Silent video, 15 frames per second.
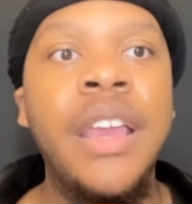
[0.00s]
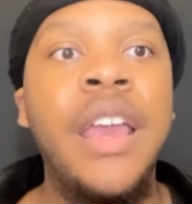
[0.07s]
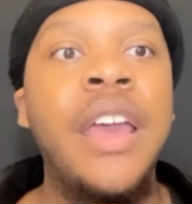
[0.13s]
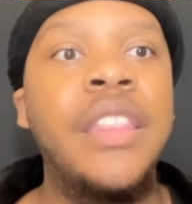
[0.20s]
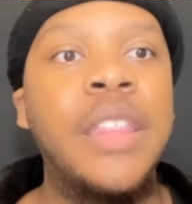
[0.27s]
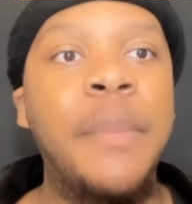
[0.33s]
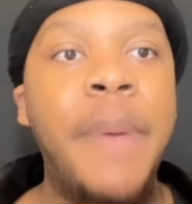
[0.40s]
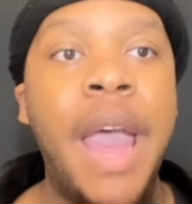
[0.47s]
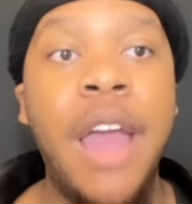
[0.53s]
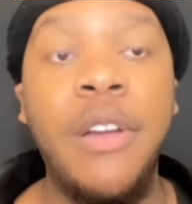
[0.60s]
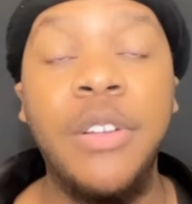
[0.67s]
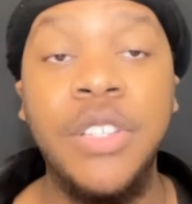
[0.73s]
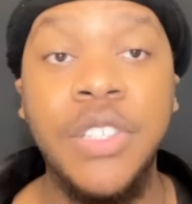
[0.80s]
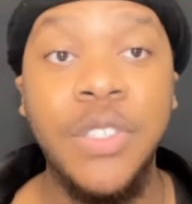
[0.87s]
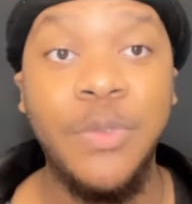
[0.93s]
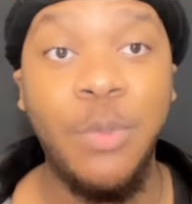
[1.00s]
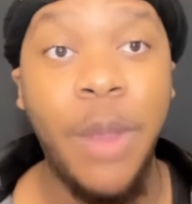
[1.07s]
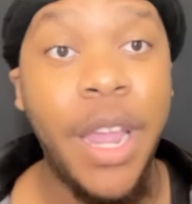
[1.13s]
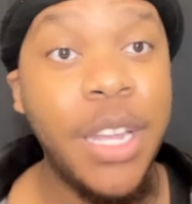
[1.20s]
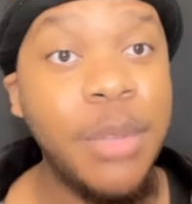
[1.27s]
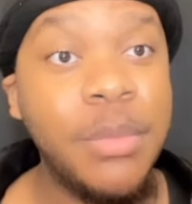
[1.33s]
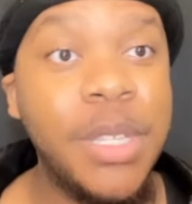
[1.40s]
the power just
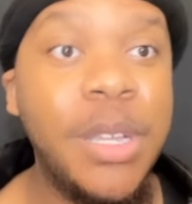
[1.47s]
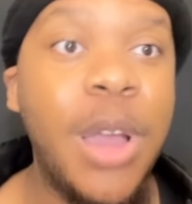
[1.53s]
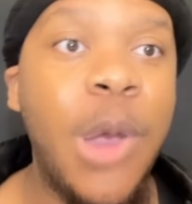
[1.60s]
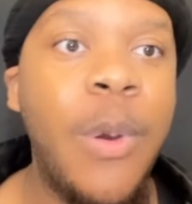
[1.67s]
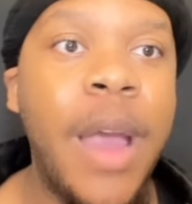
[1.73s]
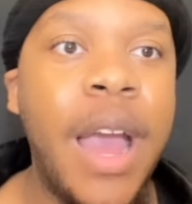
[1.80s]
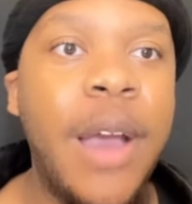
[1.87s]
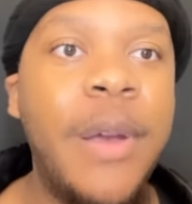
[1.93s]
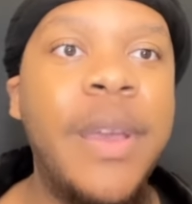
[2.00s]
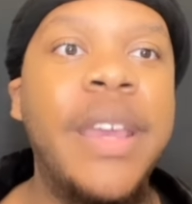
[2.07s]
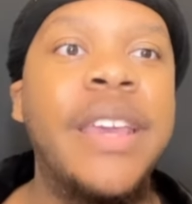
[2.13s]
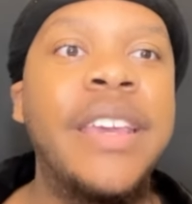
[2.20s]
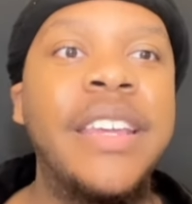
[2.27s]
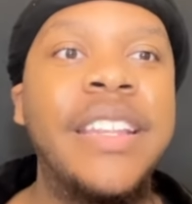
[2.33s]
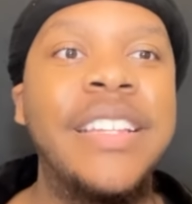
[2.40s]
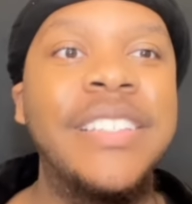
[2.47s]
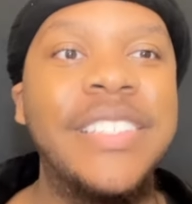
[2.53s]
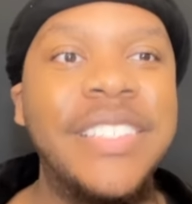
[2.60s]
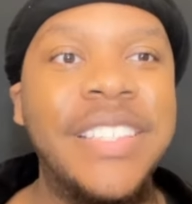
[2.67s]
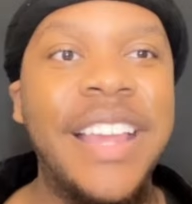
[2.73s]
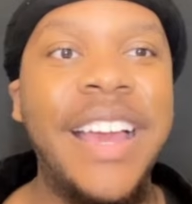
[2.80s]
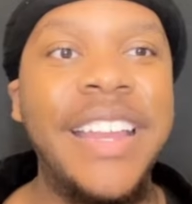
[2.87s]
randomly go out, and it's
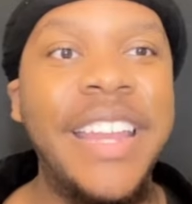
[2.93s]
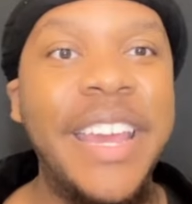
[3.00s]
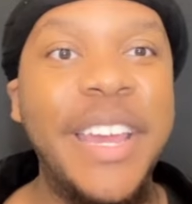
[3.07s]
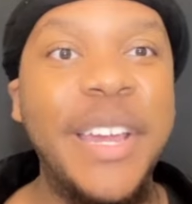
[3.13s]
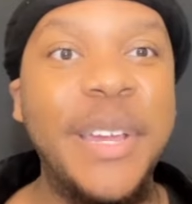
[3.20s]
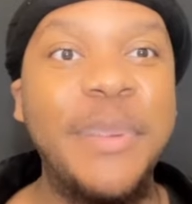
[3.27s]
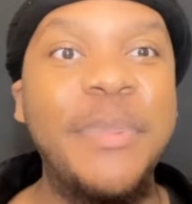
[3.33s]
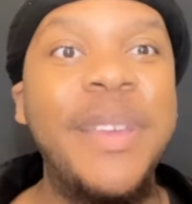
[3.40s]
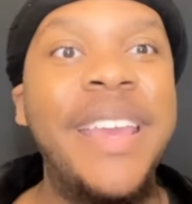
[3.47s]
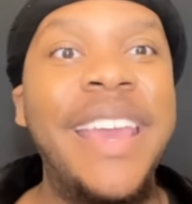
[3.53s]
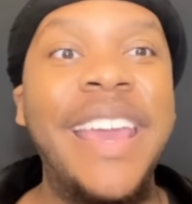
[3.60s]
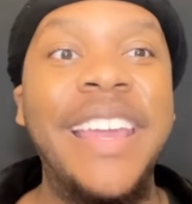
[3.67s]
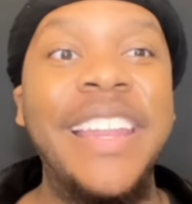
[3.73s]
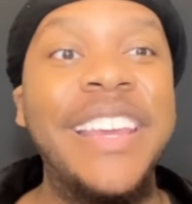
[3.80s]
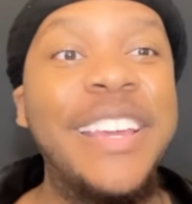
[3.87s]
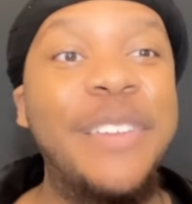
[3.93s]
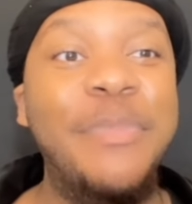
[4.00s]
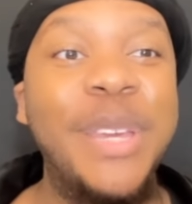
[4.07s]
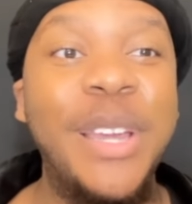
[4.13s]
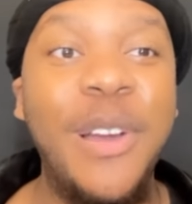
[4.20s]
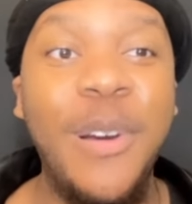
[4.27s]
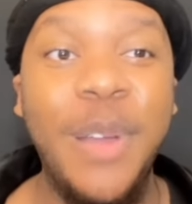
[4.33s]
just like, damn, and it could
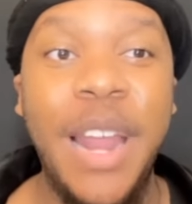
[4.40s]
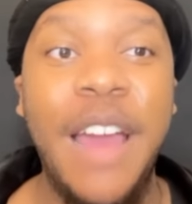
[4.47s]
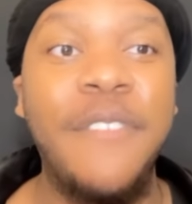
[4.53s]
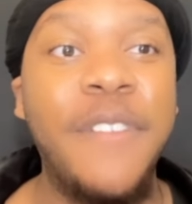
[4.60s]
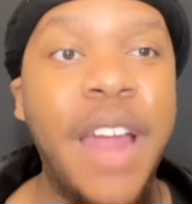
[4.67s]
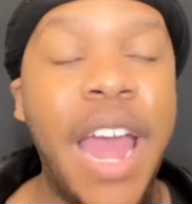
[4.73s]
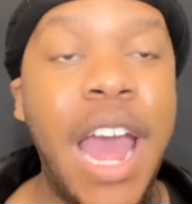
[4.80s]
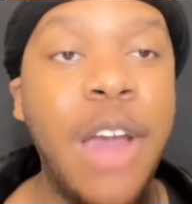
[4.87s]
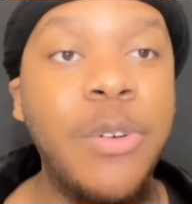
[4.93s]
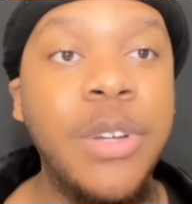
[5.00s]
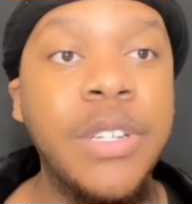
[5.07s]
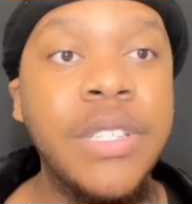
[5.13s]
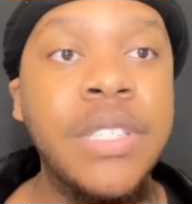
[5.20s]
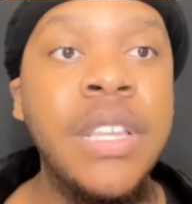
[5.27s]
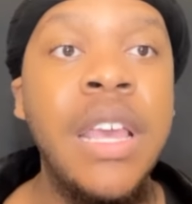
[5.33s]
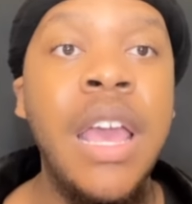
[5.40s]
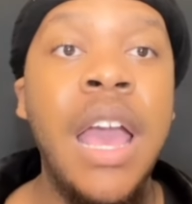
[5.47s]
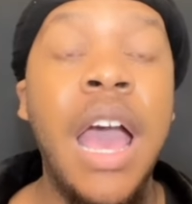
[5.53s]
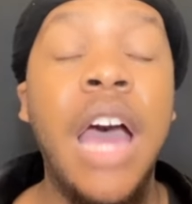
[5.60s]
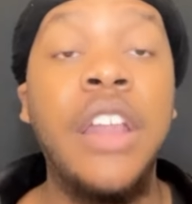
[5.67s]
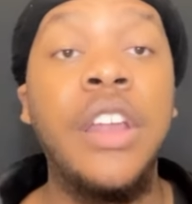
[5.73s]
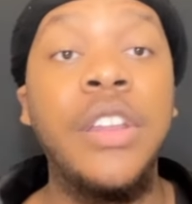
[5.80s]
be going out for hours.
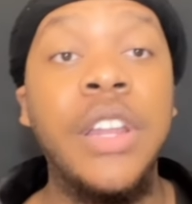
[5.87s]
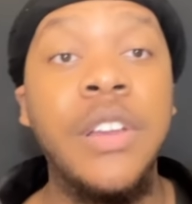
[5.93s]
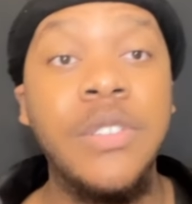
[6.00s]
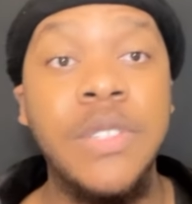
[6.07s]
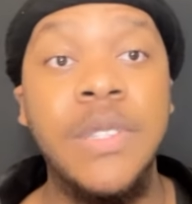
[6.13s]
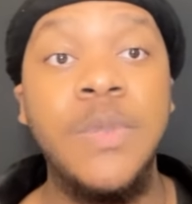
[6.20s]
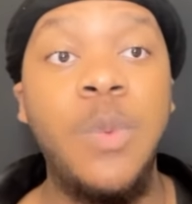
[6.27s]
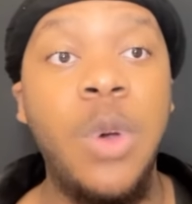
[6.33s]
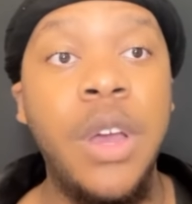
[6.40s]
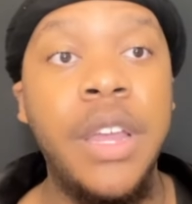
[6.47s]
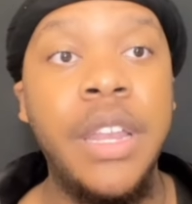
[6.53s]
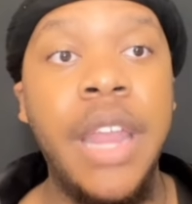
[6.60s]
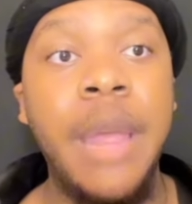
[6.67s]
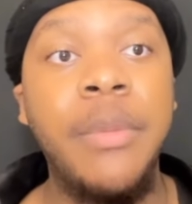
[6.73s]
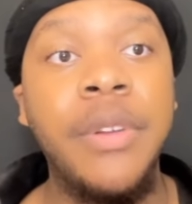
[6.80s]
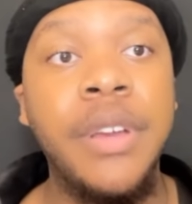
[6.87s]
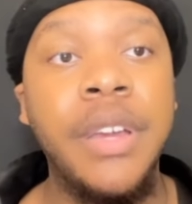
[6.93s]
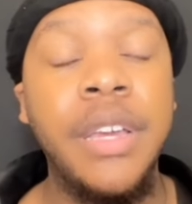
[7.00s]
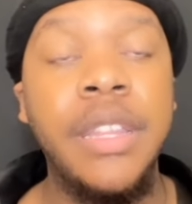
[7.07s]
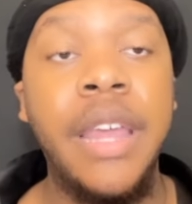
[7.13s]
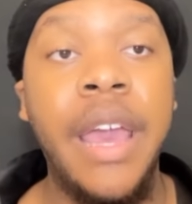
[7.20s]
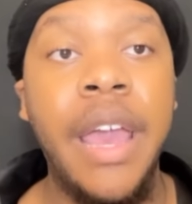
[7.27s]
I know there was this one
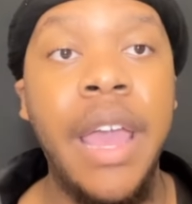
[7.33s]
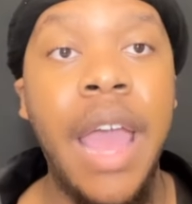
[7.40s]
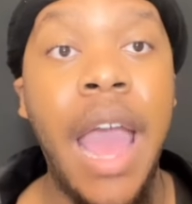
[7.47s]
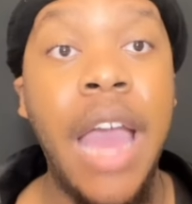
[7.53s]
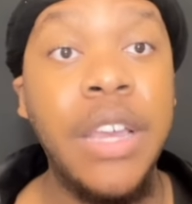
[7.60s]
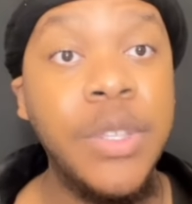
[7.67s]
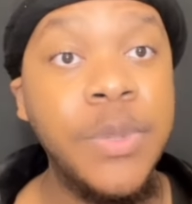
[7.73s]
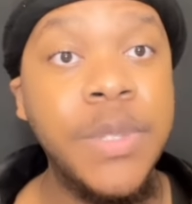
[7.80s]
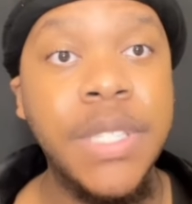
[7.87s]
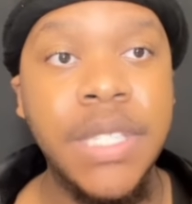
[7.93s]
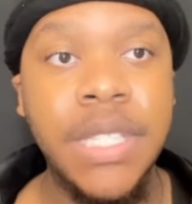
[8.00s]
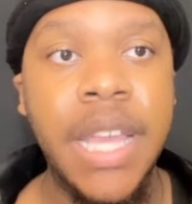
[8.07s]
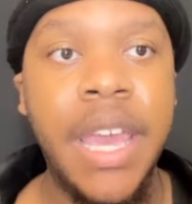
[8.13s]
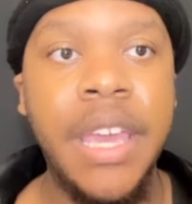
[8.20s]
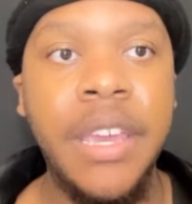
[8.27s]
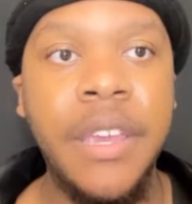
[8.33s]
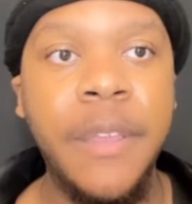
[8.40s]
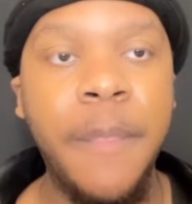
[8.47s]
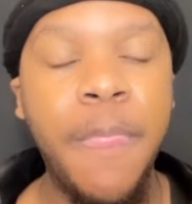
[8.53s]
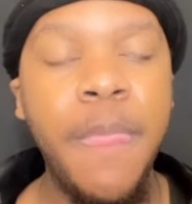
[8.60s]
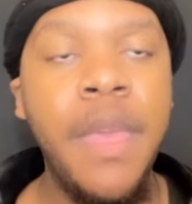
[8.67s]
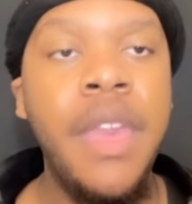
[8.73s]
neighborhood that I used to stay
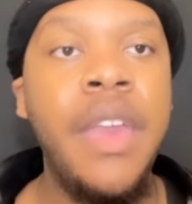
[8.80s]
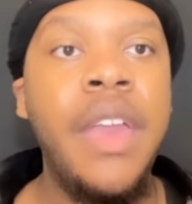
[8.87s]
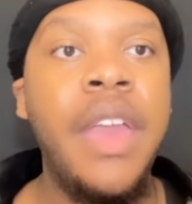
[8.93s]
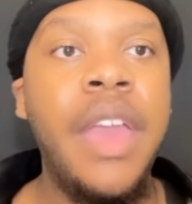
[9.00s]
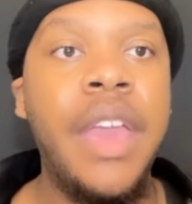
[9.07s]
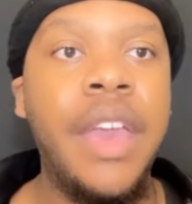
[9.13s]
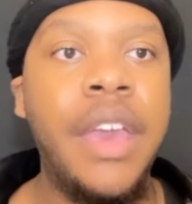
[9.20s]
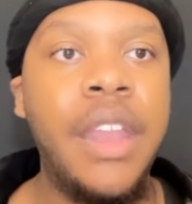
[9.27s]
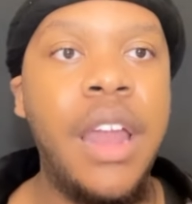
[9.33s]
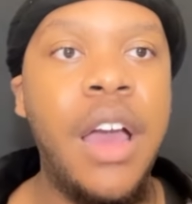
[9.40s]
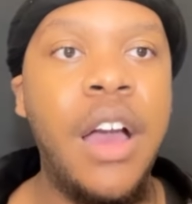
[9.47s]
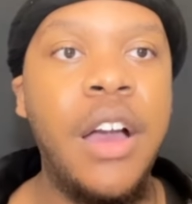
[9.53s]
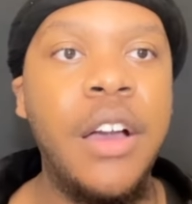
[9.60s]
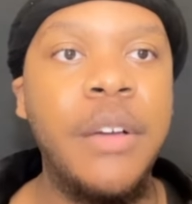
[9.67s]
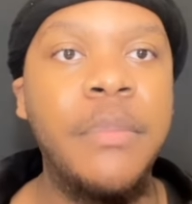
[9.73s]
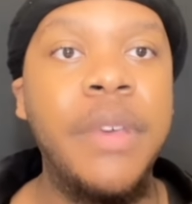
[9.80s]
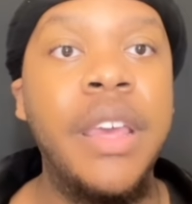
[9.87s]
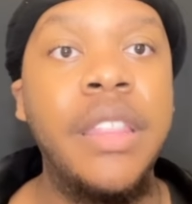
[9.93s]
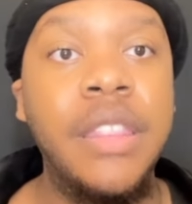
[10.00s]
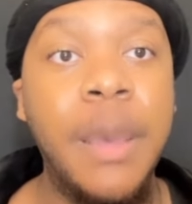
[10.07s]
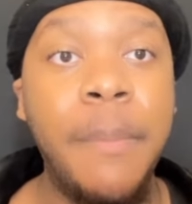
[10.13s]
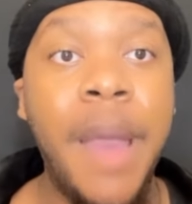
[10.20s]
in, and
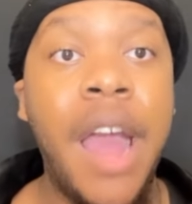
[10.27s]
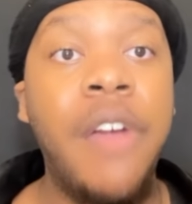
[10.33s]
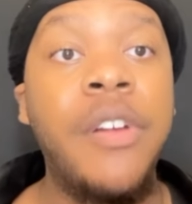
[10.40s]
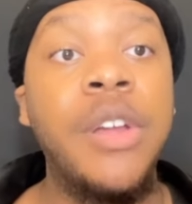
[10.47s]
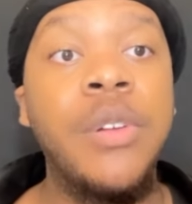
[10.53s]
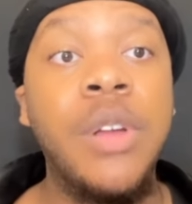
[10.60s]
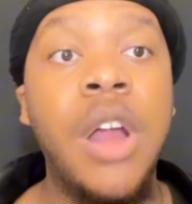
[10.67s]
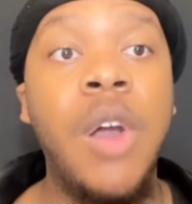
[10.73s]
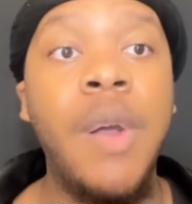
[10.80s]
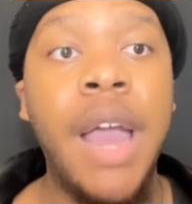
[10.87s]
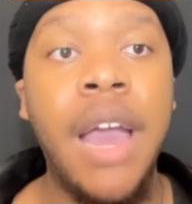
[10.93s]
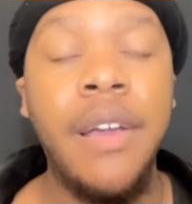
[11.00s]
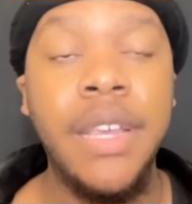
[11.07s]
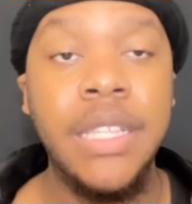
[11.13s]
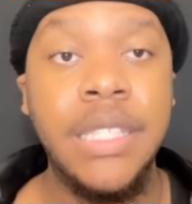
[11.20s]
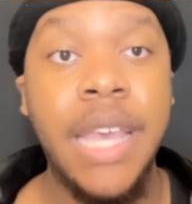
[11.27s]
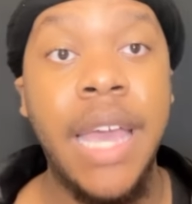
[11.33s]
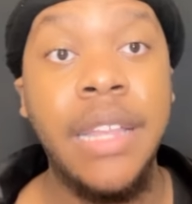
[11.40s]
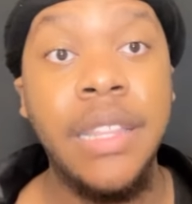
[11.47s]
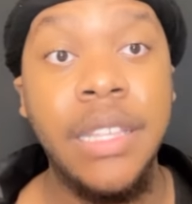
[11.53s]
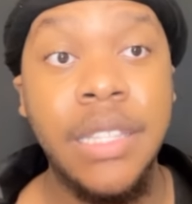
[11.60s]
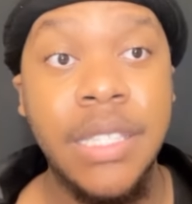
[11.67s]
the power, it would go out
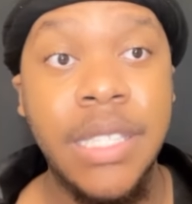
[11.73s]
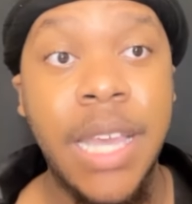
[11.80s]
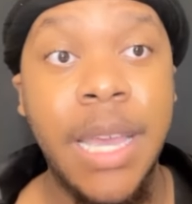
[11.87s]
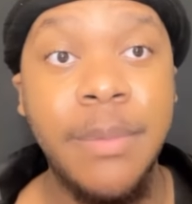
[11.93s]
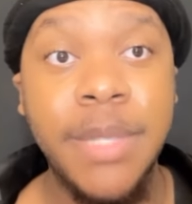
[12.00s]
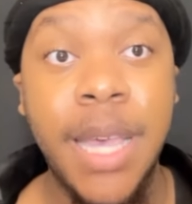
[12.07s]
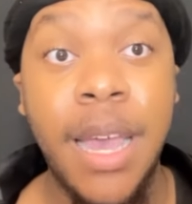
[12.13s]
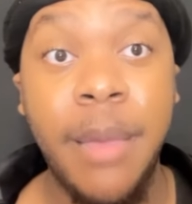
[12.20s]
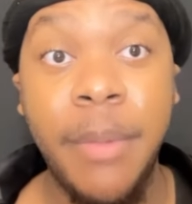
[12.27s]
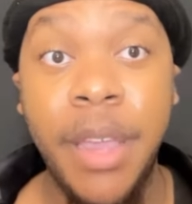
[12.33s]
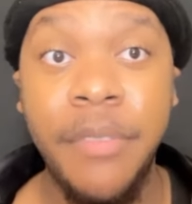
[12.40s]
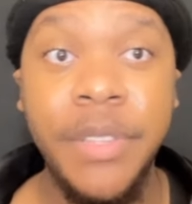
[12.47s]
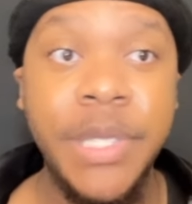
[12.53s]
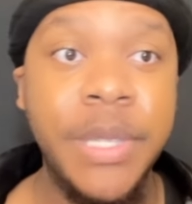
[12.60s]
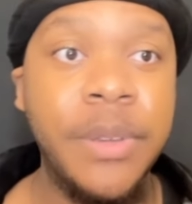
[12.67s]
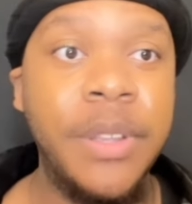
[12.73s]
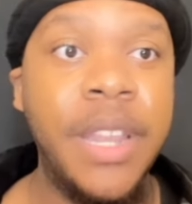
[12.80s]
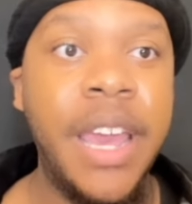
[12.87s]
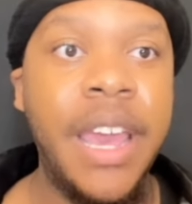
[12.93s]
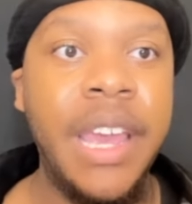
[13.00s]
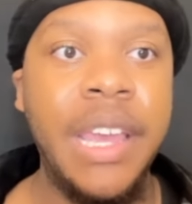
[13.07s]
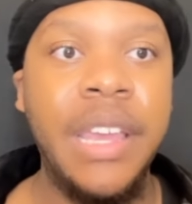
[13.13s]
exactly at the same time every single
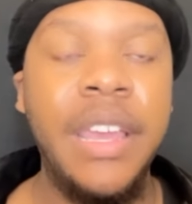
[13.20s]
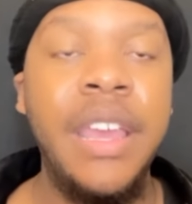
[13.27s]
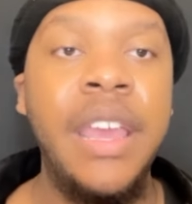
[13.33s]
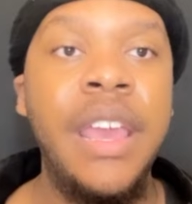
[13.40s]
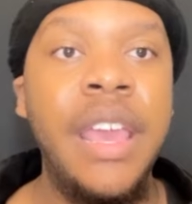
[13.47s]
day.